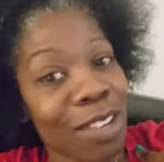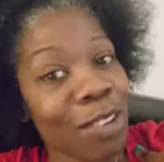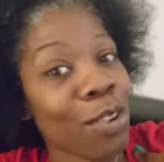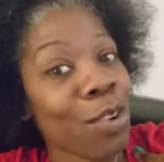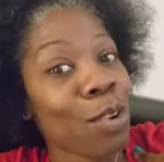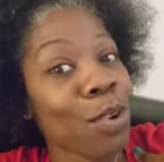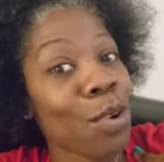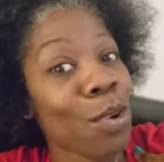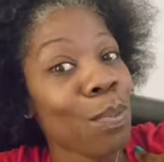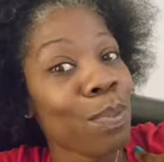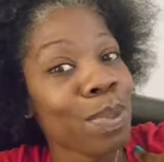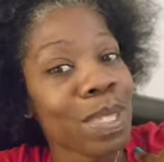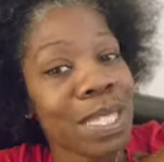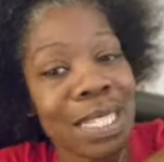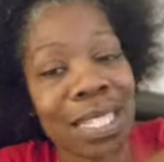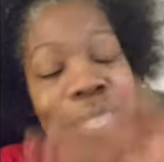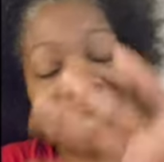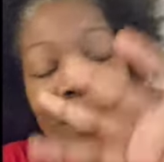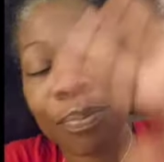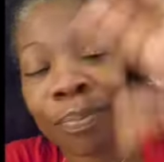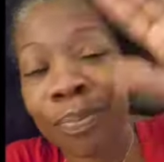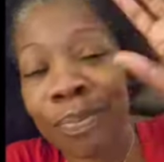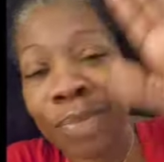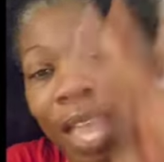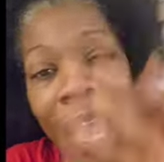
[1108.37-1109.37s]
Oops.
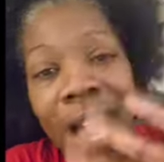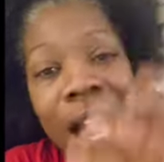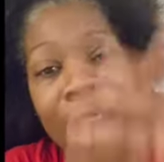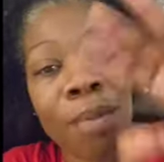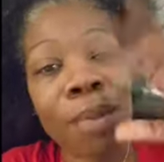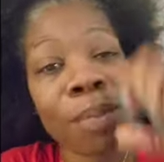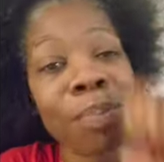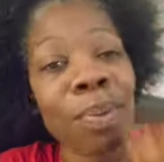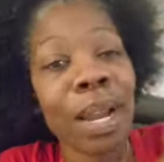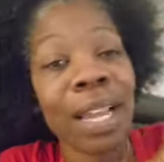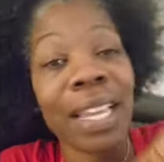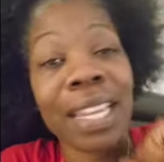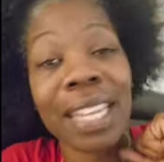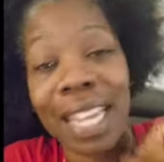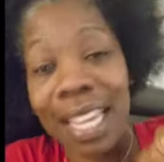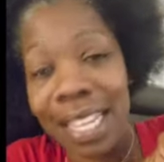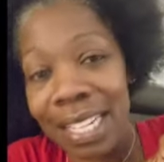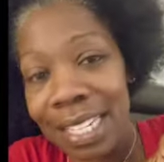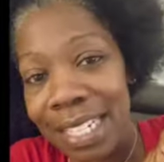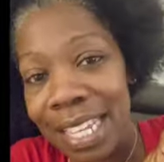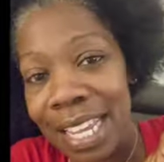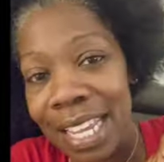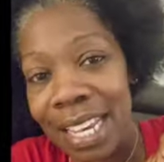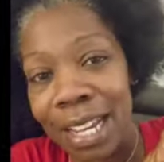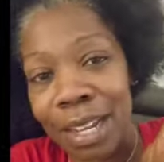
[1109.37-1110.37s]
I'm going to probably
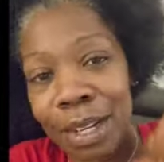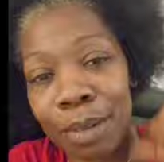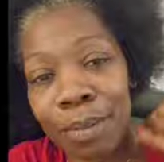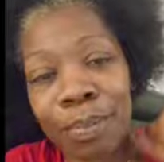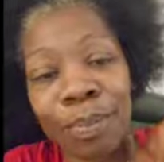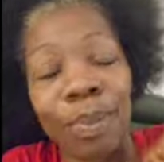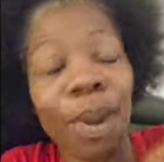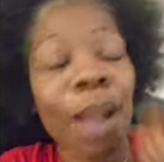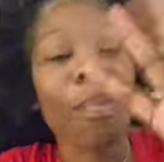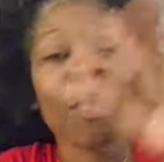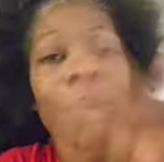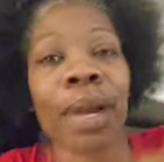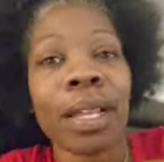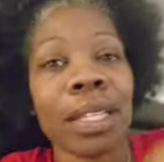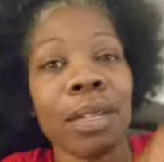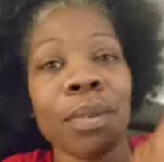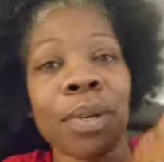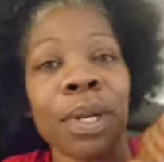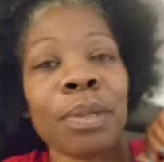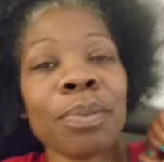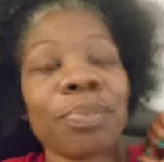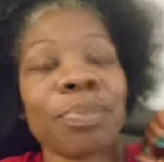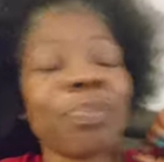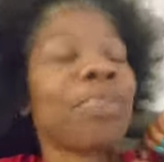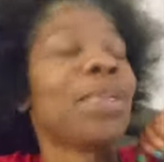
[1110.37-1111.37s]
edit that out. I probably
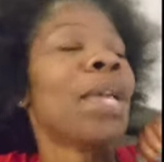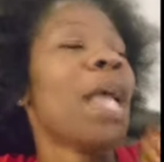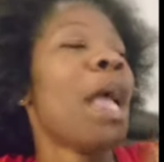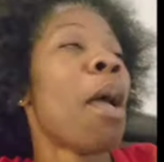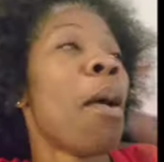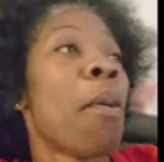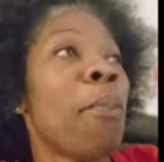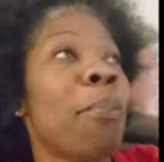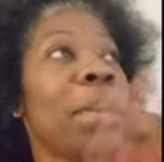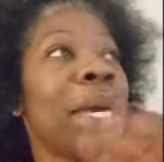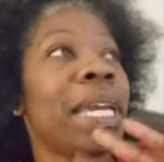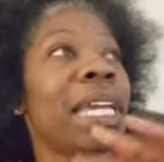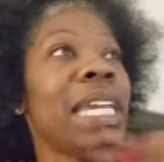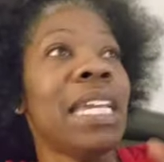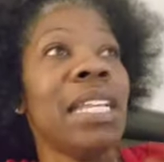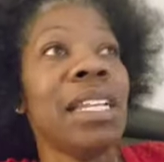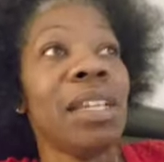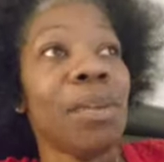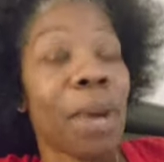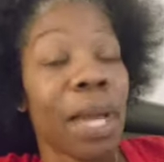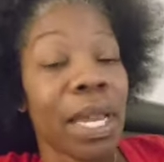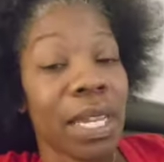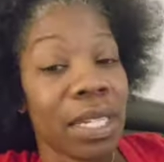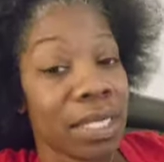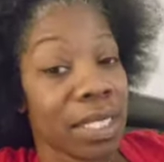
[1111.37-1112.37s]
won't. But
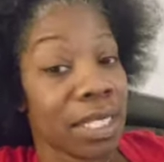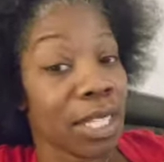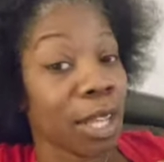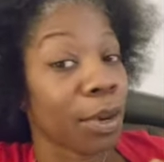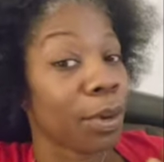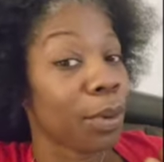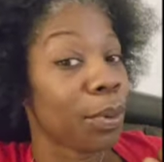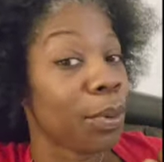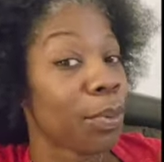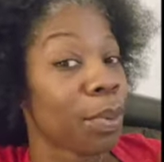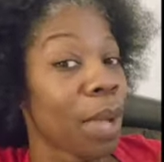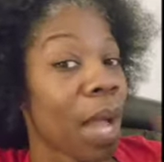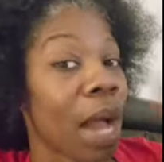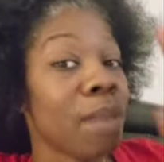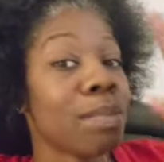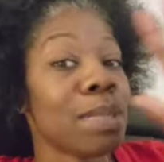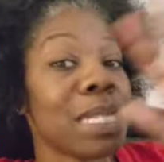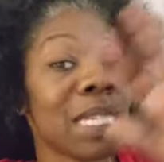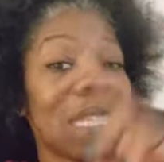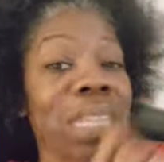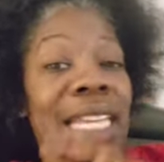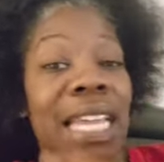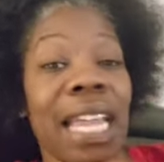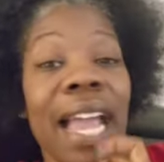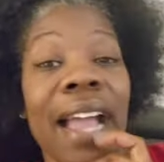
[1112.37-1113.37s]
anyway, so I'm
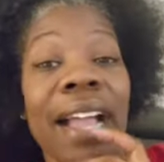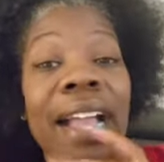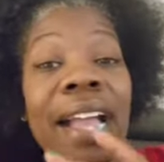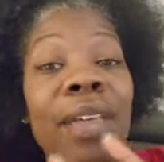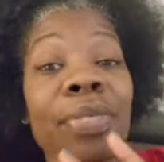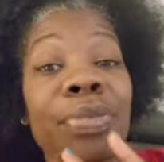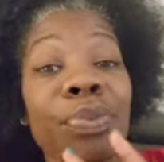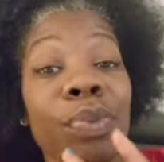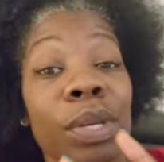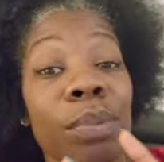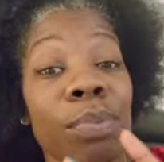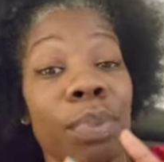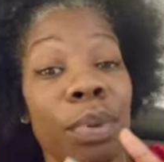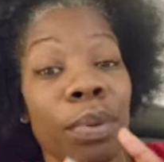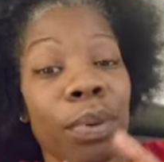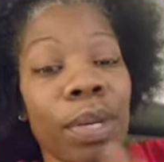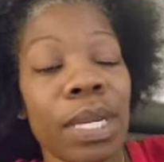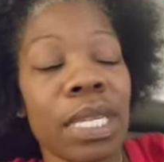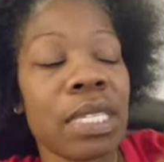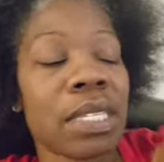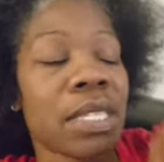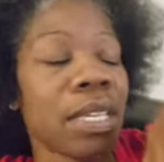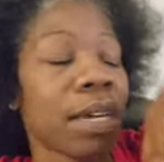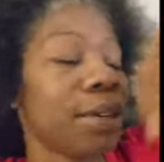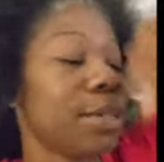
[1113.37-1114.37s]
just saying, I got 3
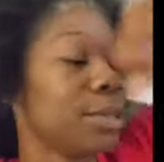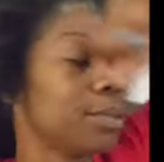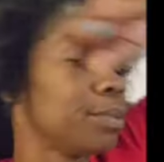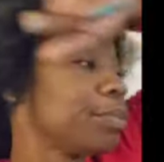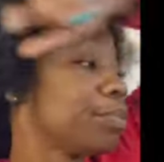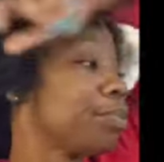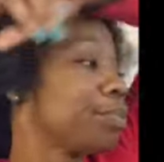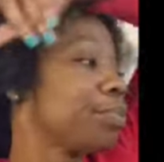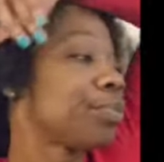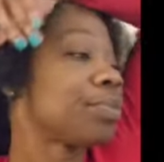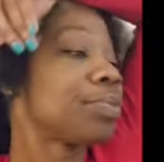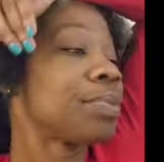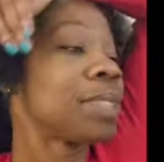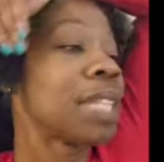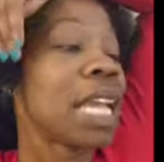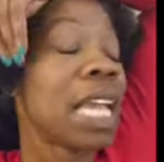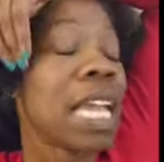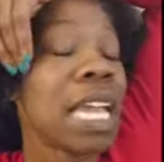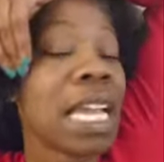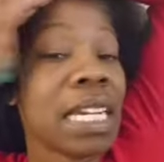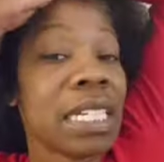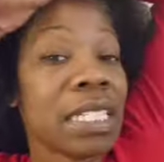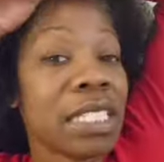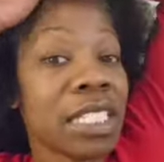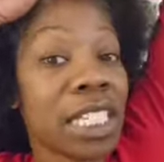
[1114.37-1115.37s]
boys, so
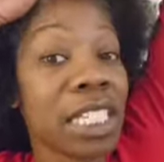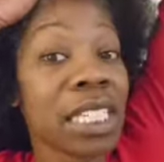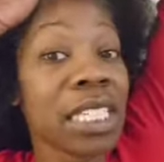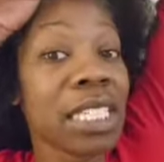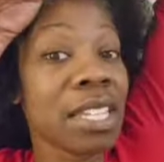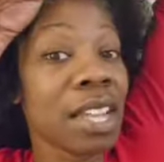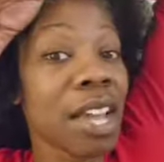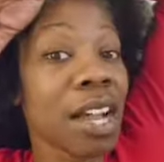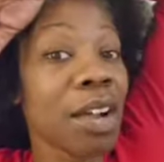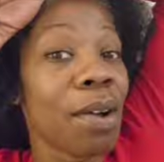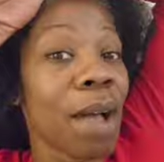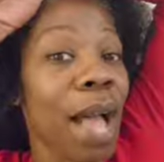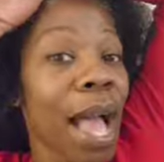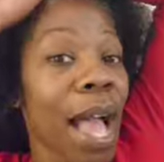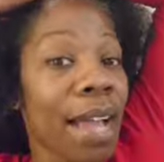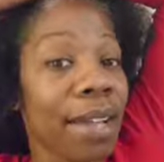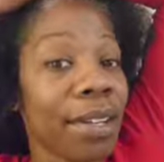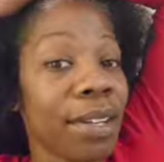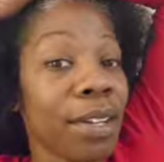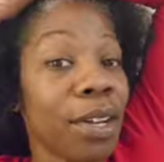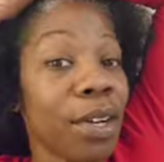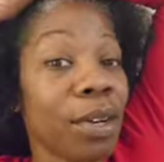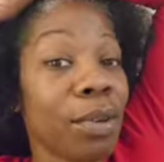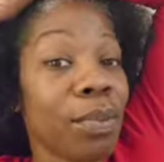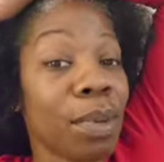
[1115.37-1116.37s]
just know, I
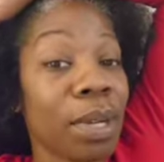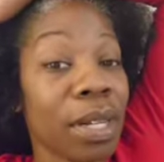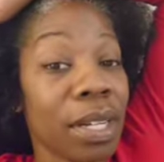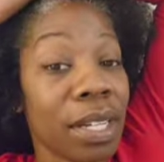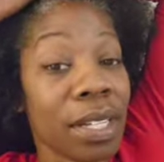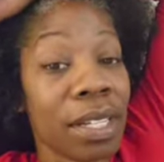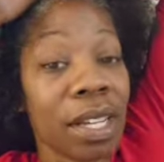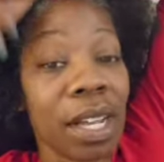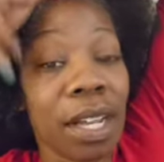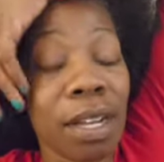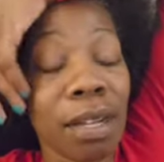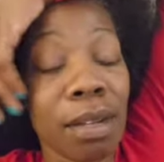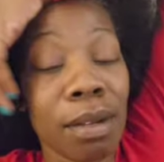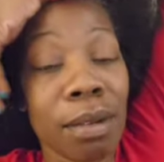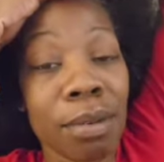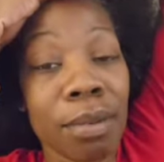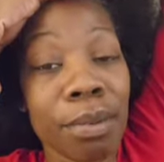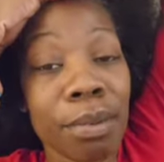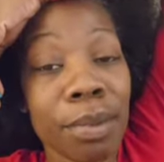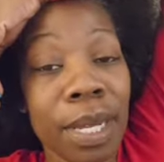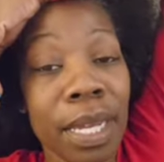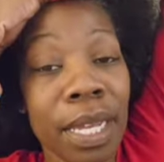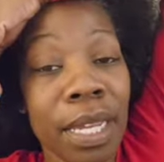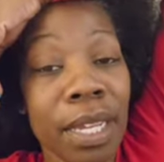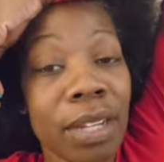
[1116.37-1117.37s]
know what
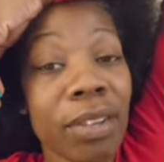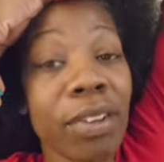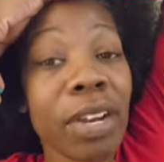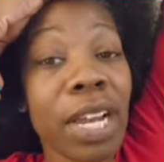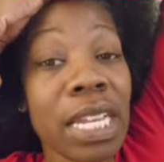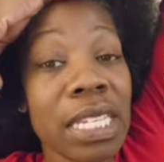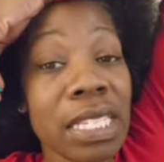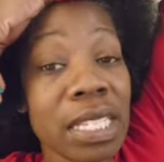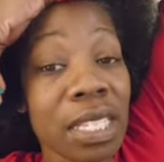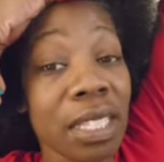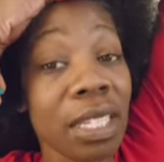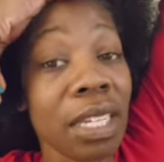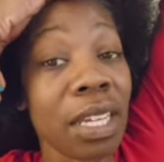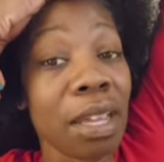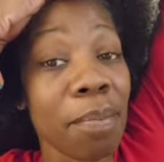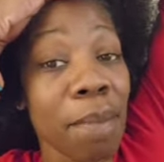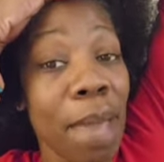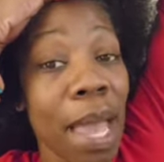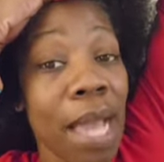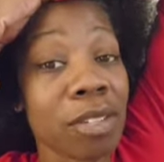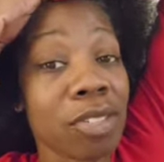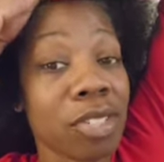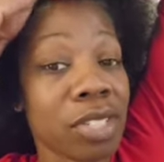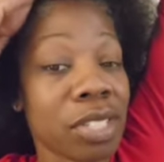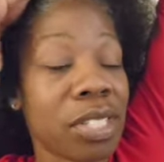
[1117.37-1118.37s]
crazy looking
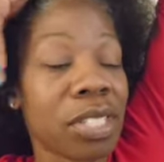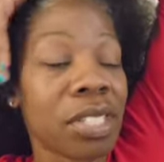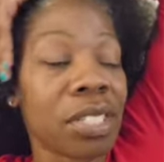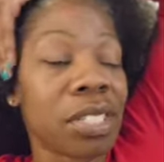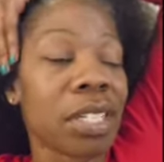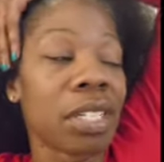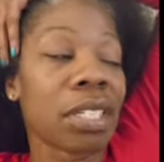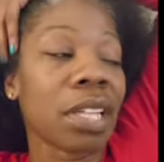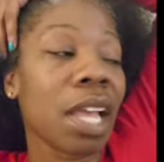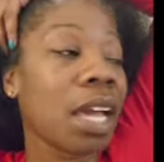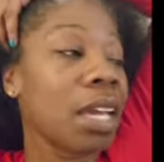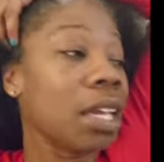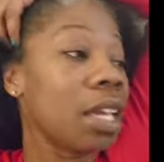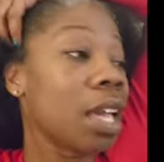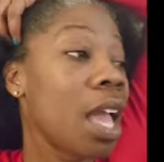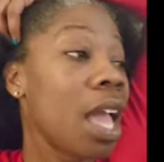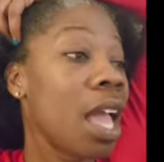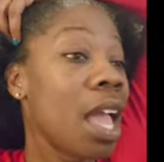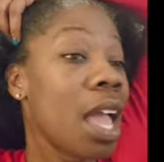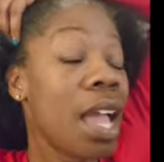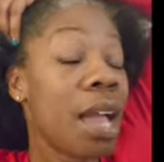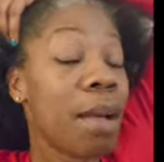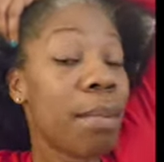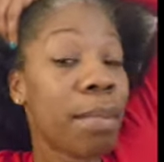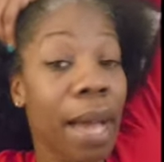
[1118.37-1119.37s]
mattresses look like.
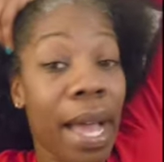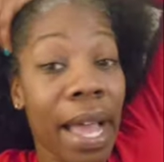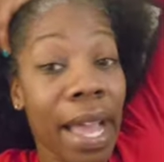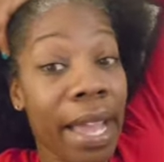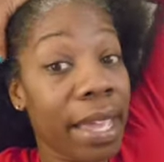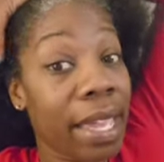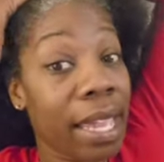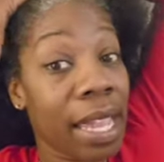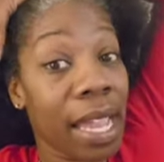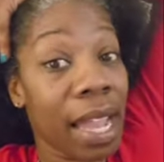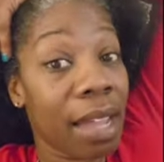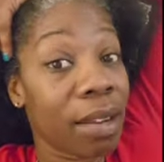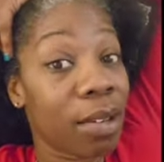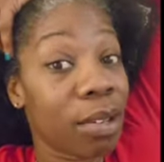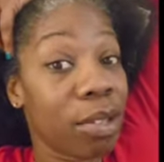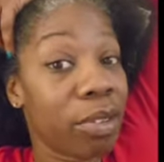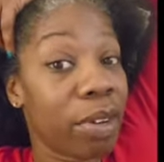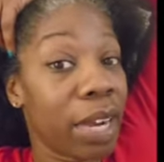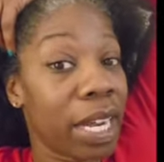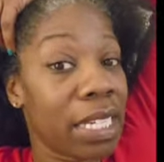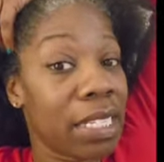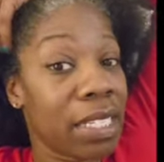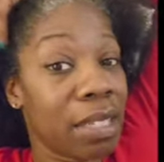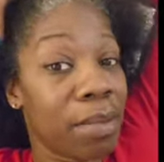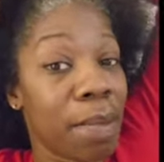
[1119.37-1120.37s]
But I ain't got no
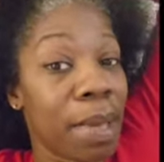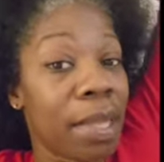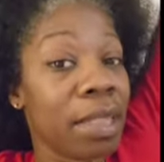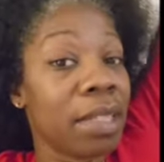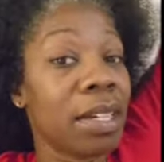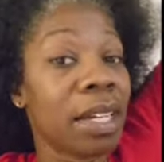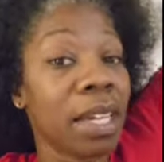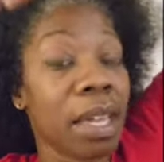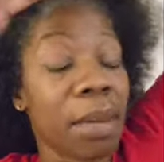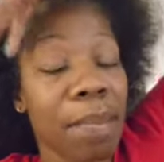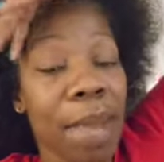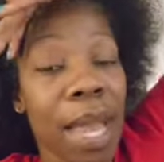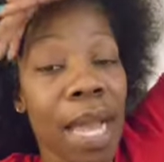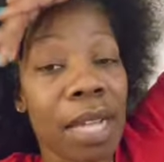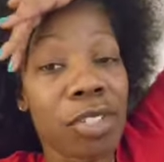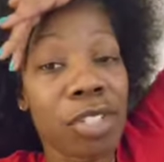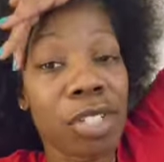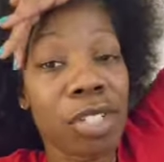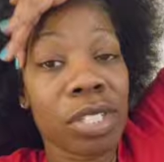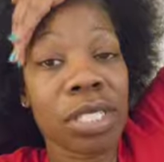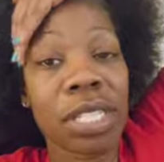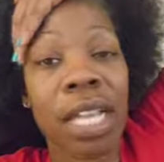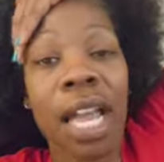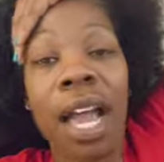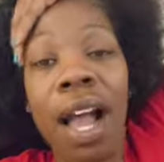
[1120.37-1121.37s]
crazy looking
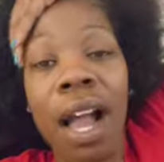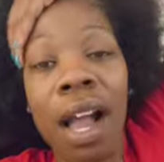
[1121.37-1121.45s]
mattress.